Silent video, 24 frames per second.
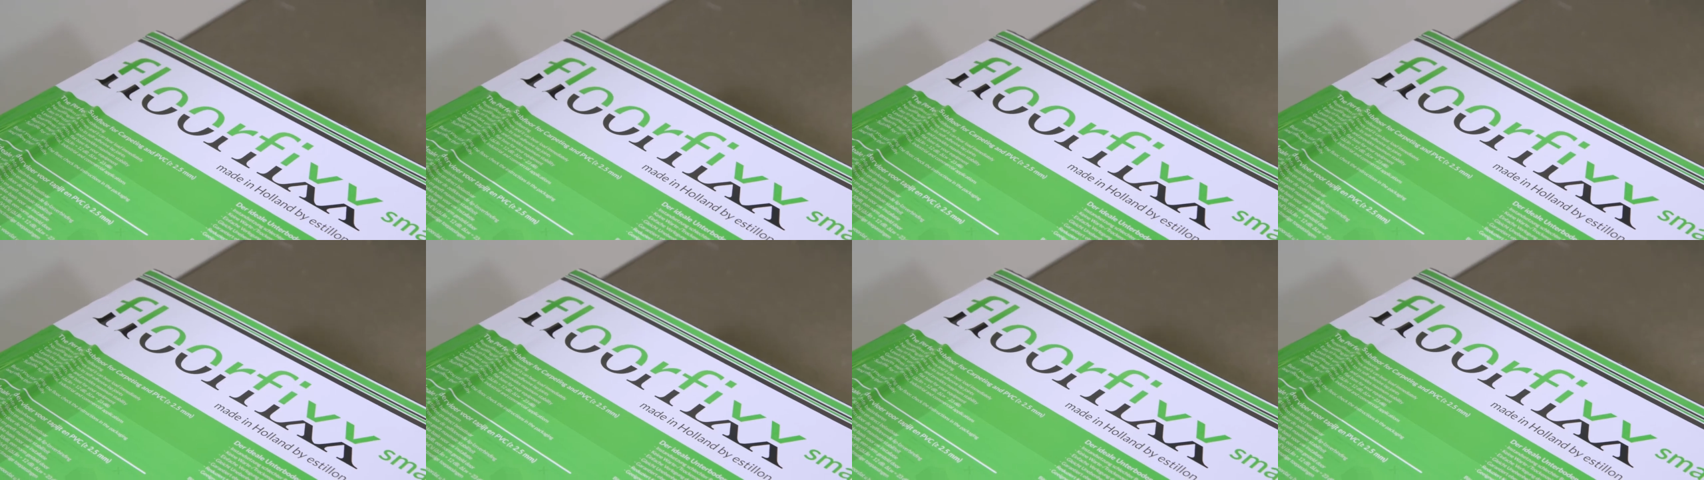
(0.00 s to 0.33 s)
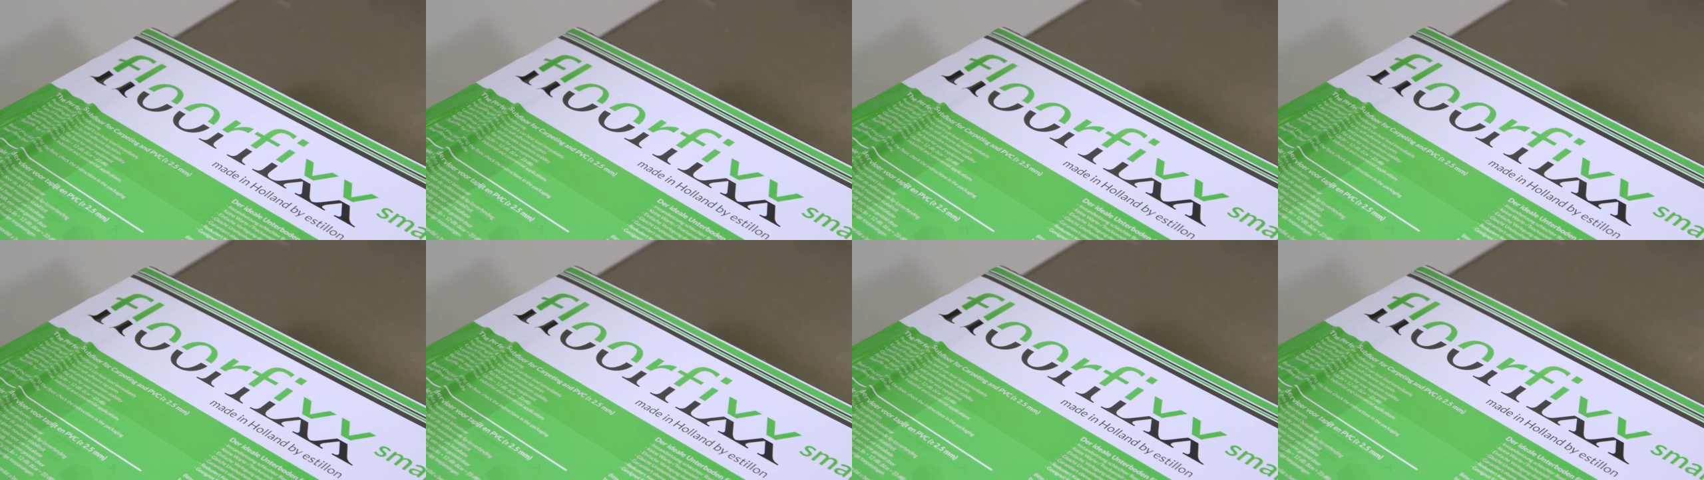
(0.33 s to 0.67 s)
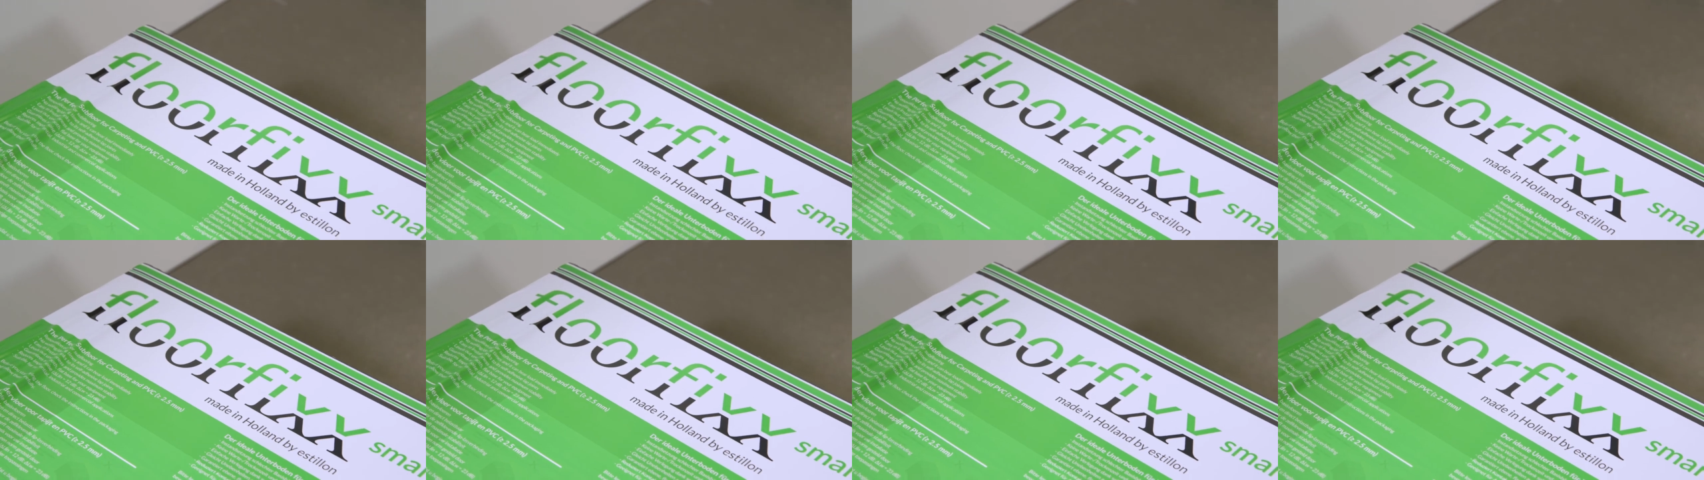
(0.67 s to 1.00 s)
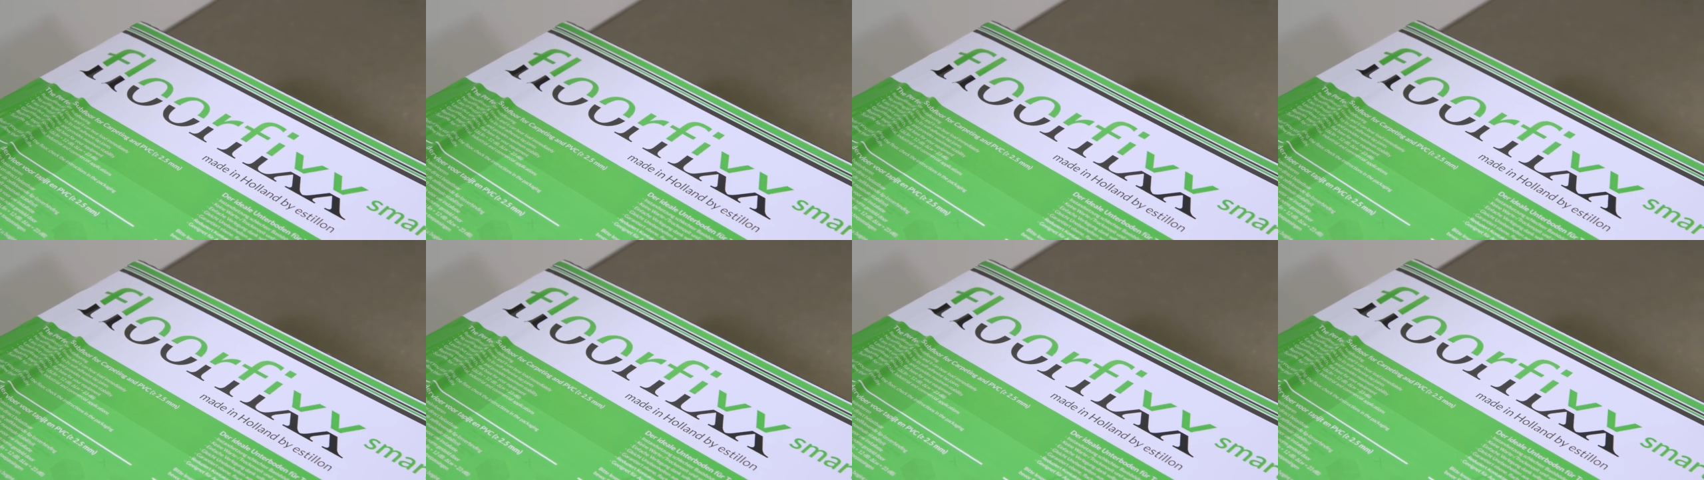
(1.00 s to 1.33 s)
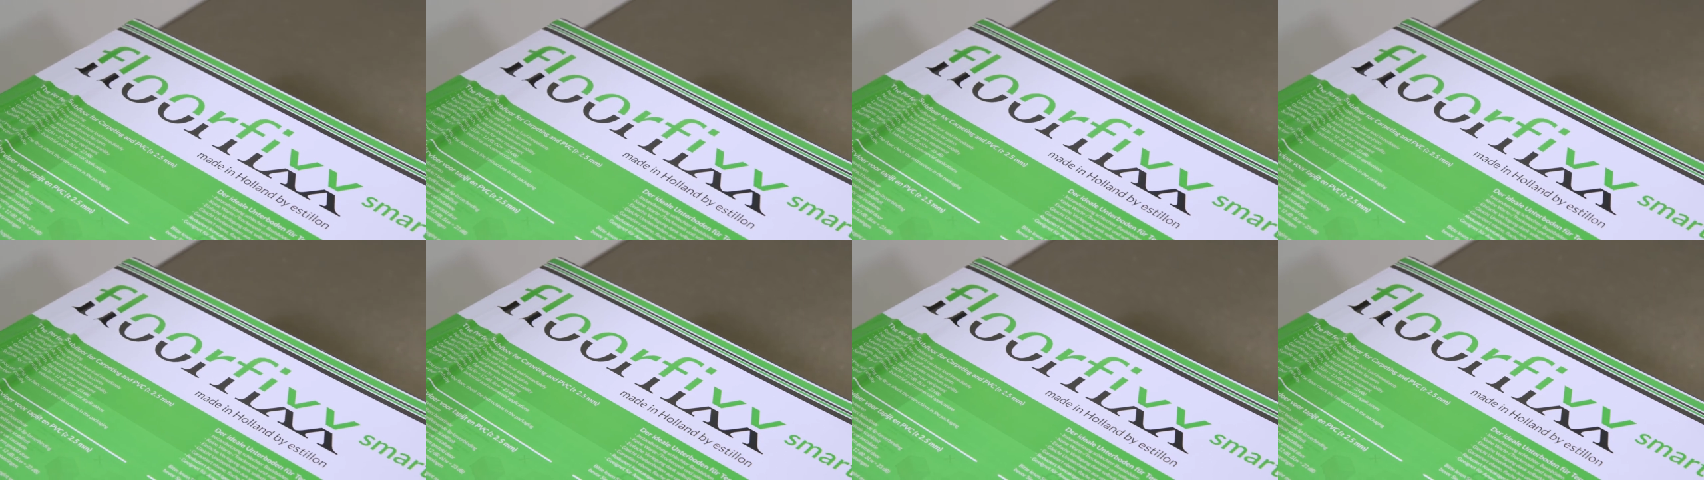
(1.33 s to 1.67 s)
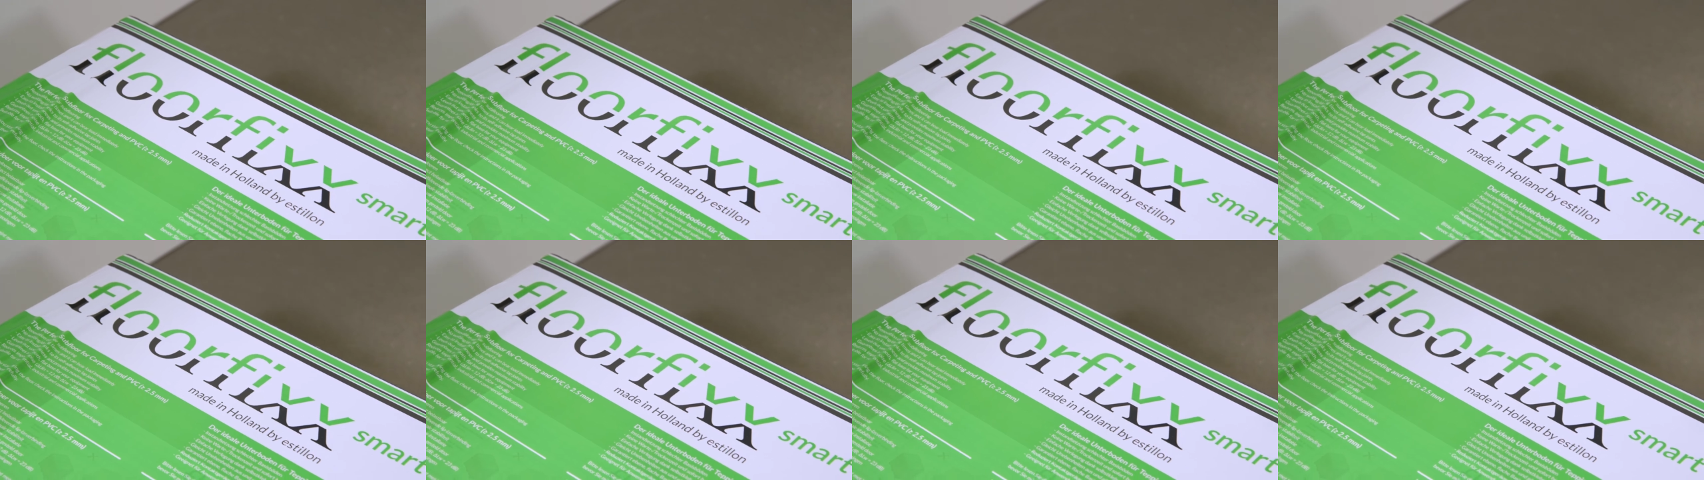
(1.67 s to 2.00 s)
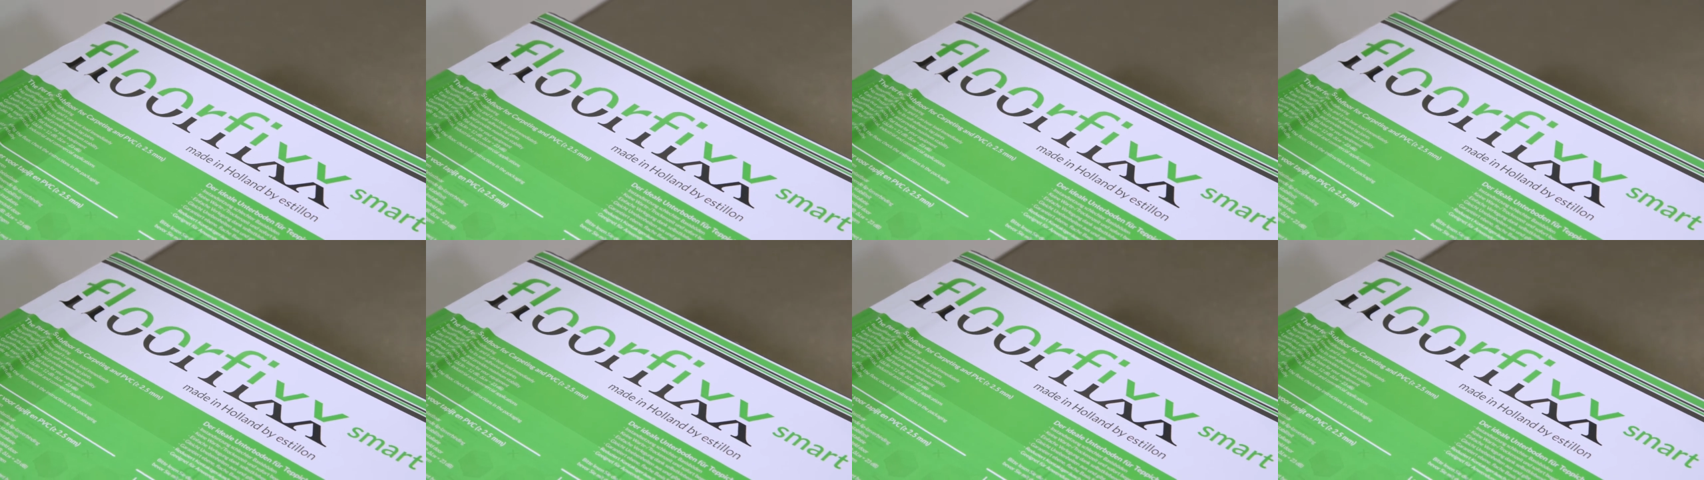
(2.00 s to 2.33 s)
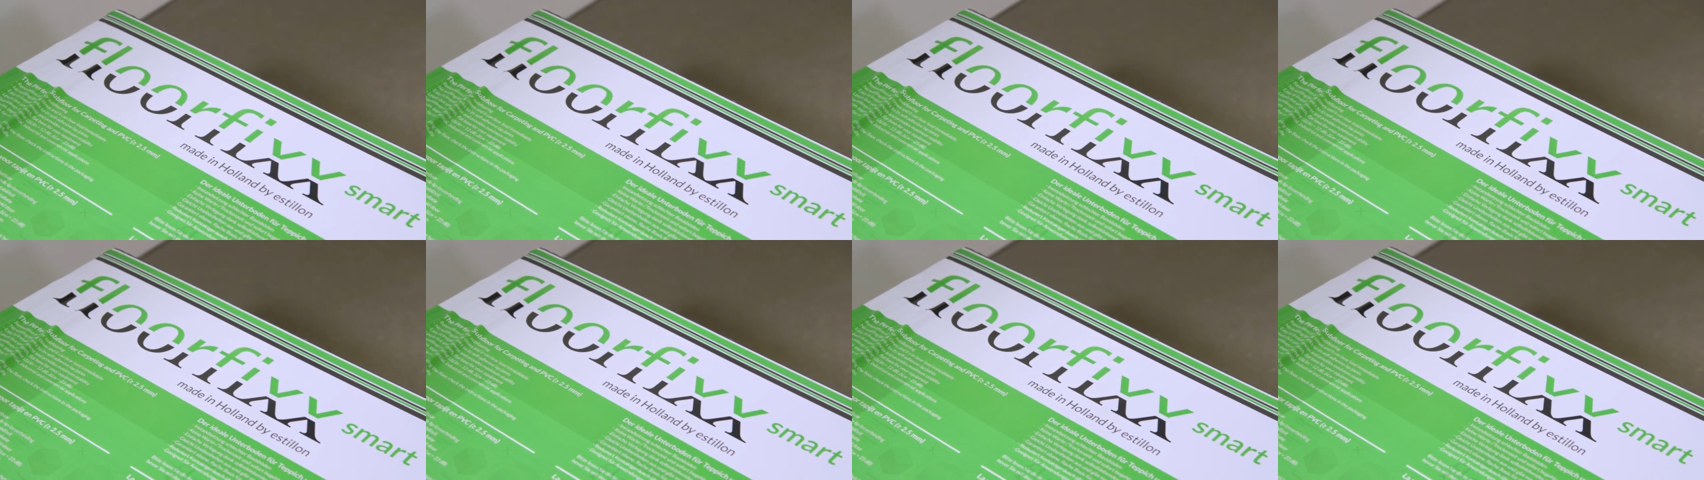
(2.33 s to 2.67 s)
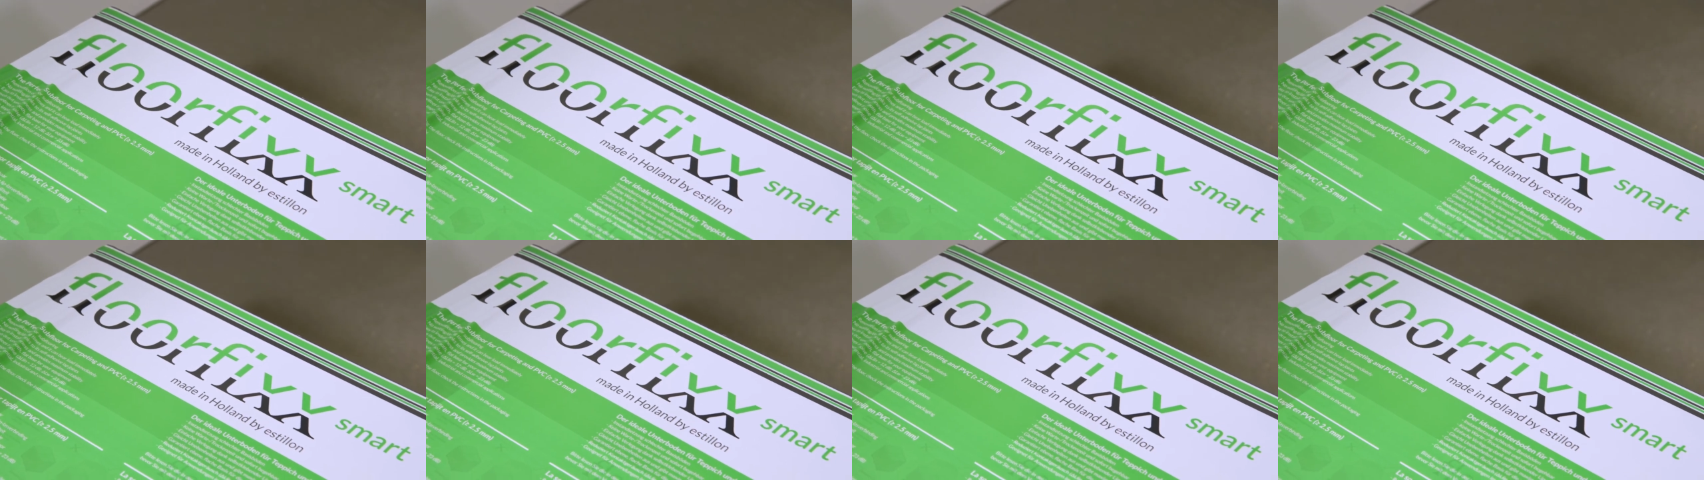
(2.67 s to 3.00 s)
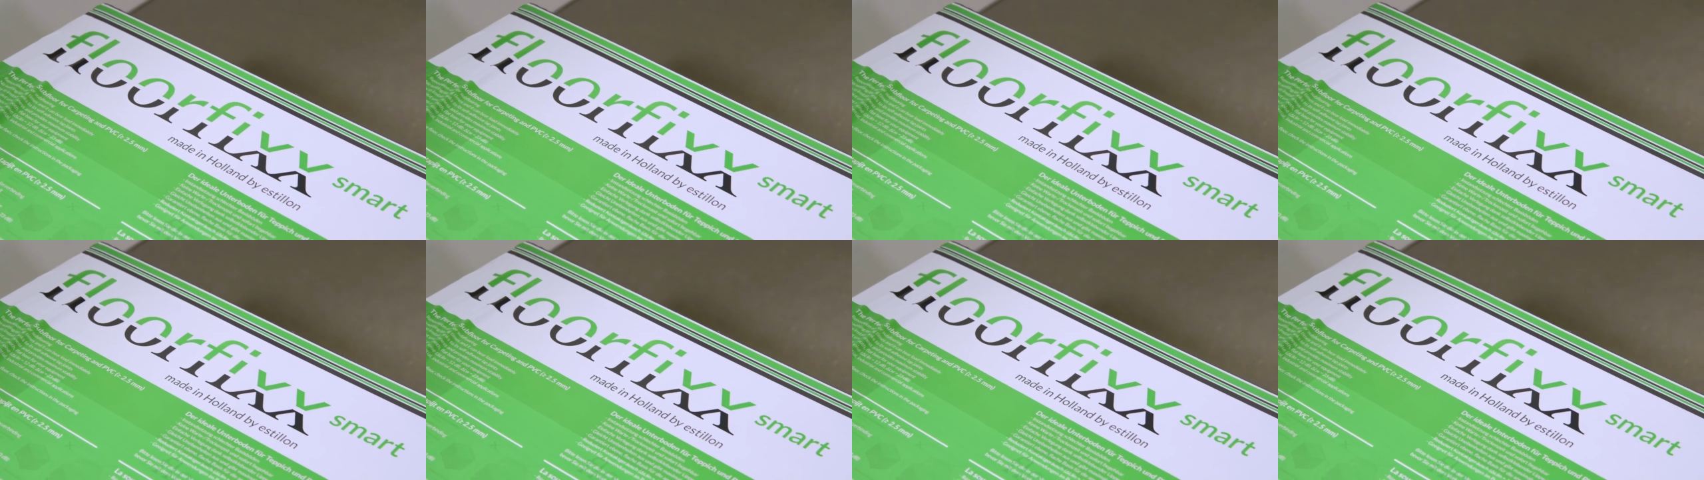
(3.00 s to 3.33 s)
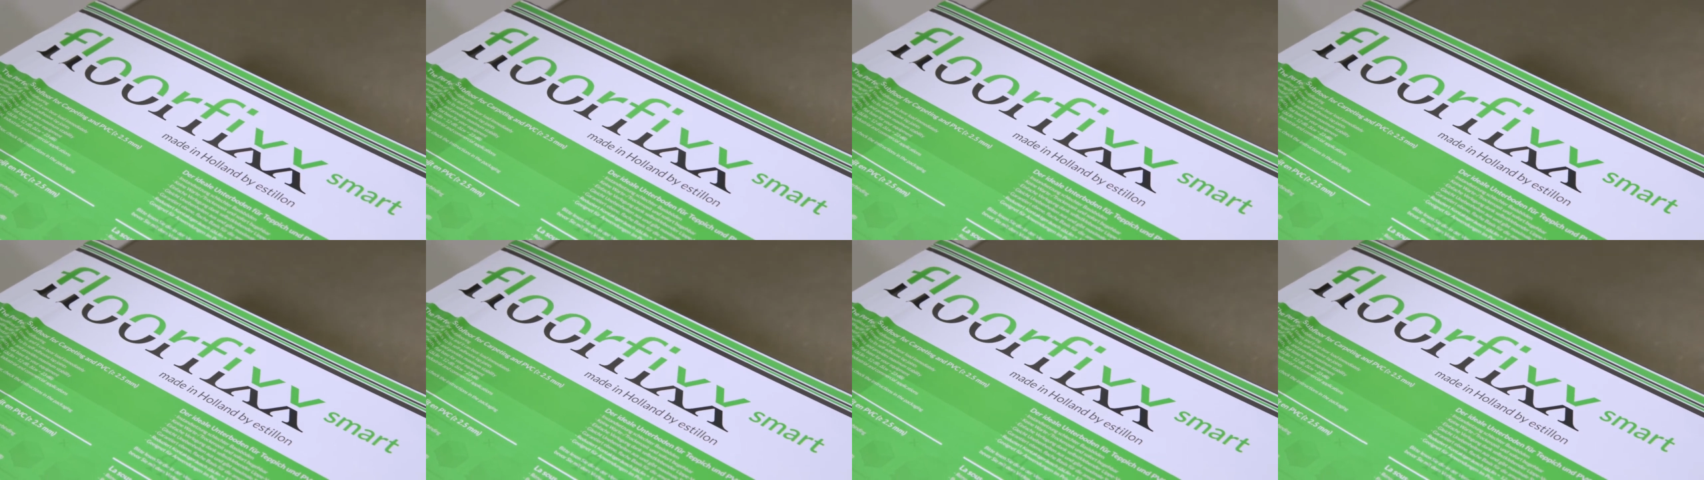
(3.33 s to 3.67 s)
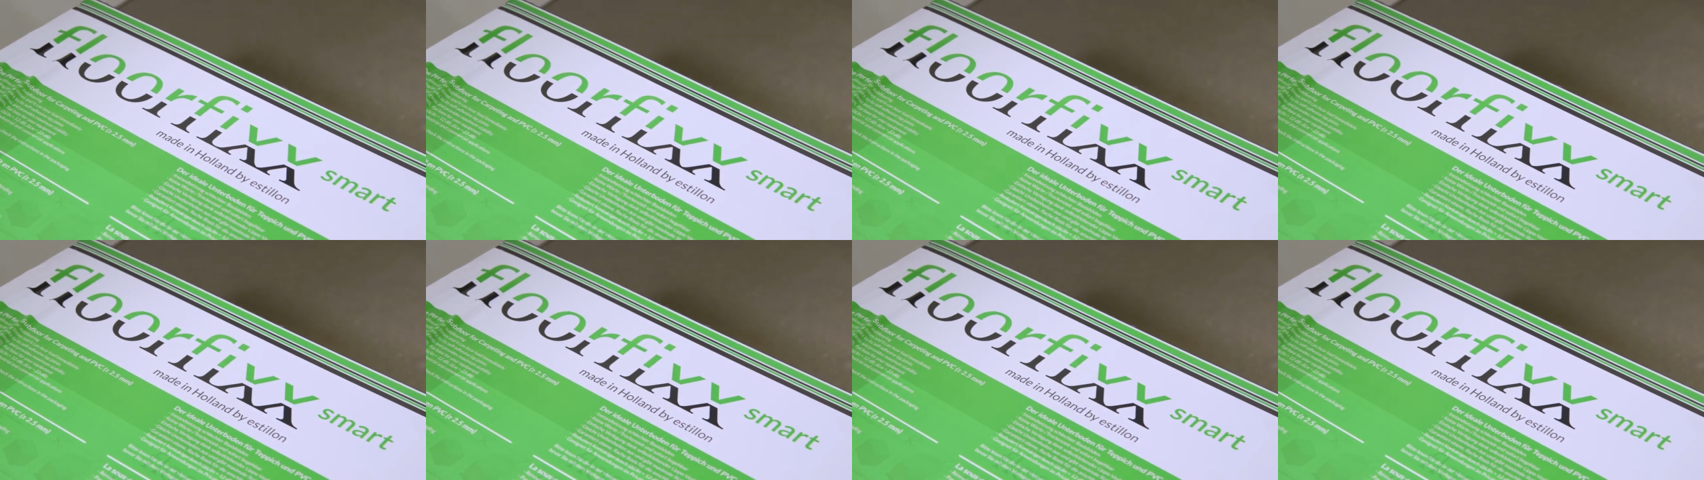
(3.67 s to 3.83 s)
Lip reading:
(no speaker visible)